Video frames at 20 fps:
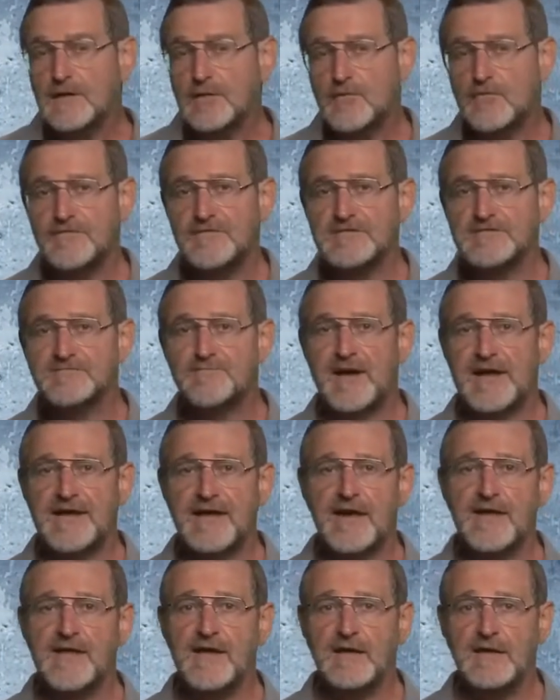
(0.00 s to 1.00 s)
With
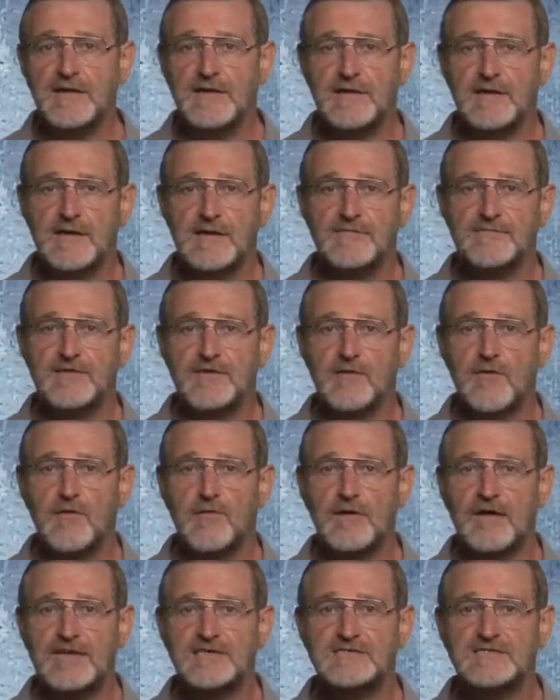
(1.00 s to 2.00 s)
banana, it will go
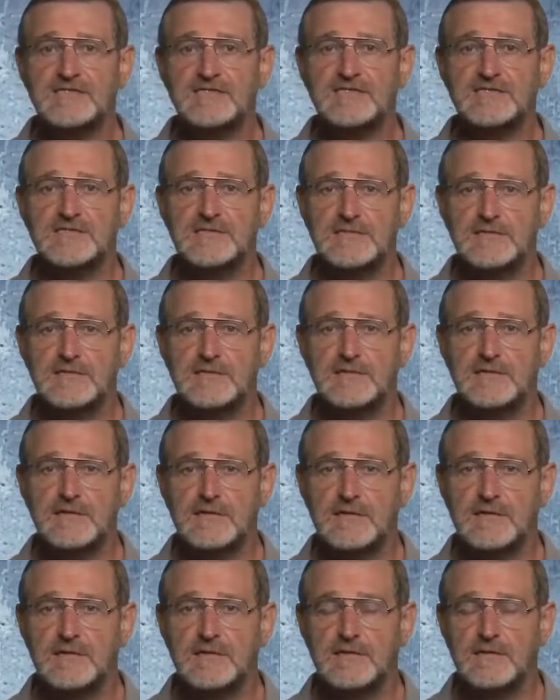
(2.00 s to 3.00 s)
like this.
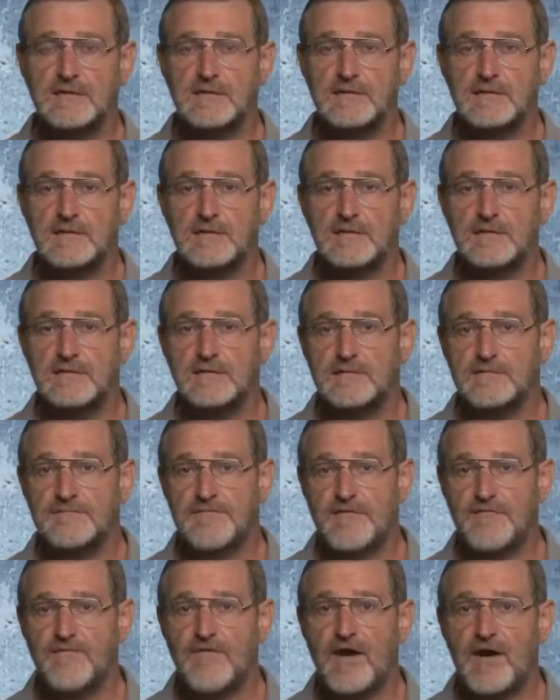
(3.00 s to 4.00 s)

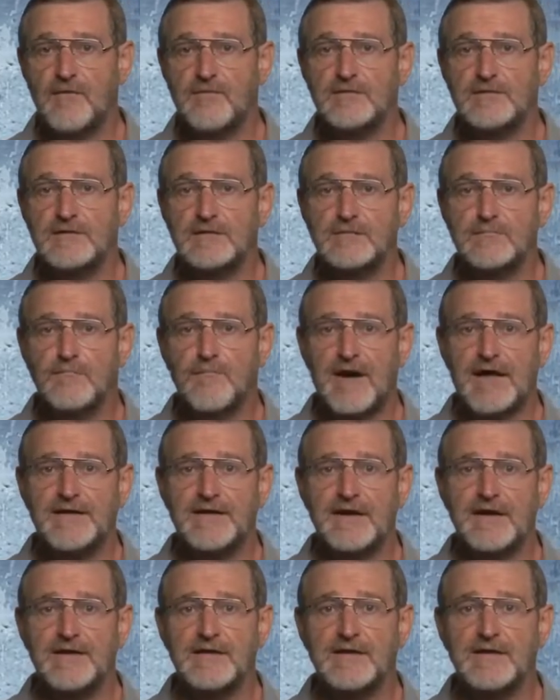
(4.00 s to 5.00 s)
We found
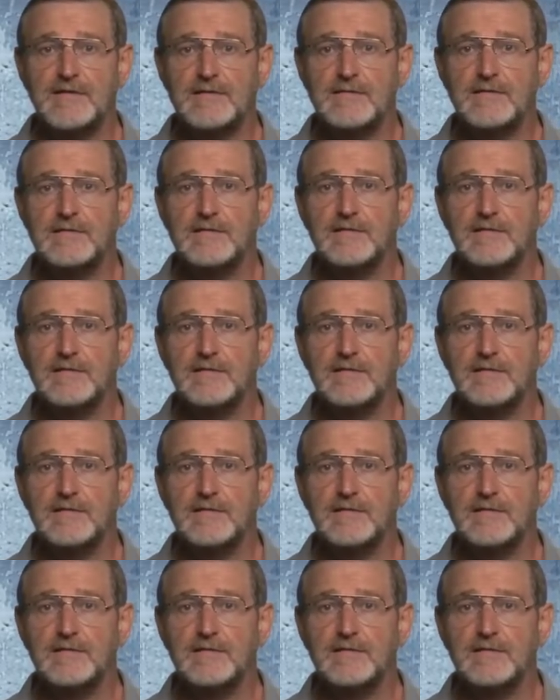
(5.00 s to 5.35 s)
banana